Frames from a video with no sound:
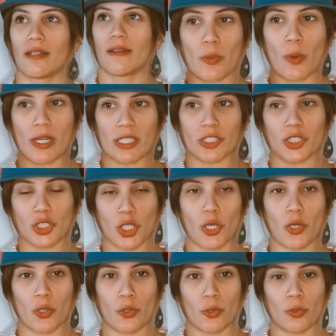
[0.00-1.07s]
I want to
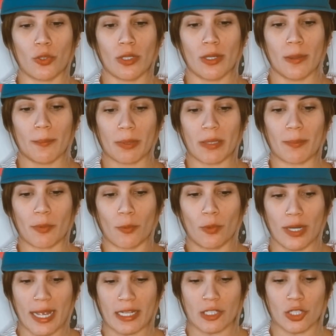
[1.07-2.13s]
show people
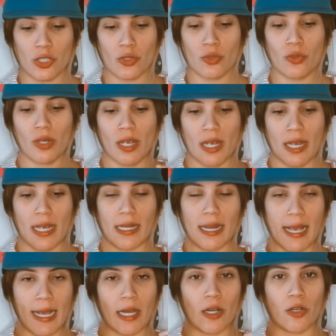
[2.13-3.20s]
what I do and
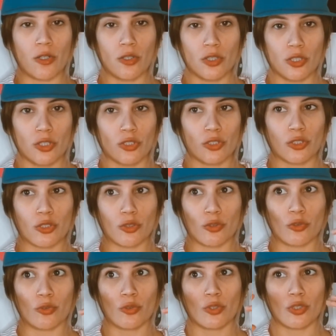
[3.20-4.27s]
how
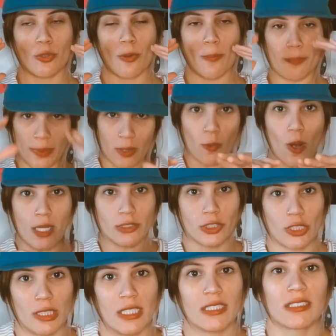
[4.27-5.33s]
to be
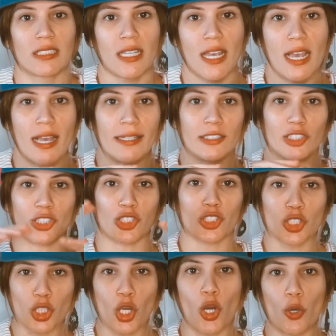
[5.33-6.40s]
wanderlust and
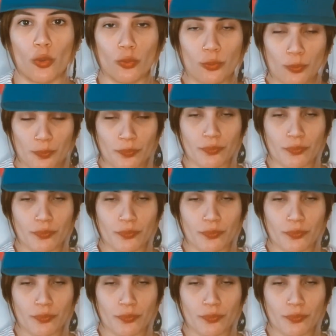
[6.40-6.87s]
just go.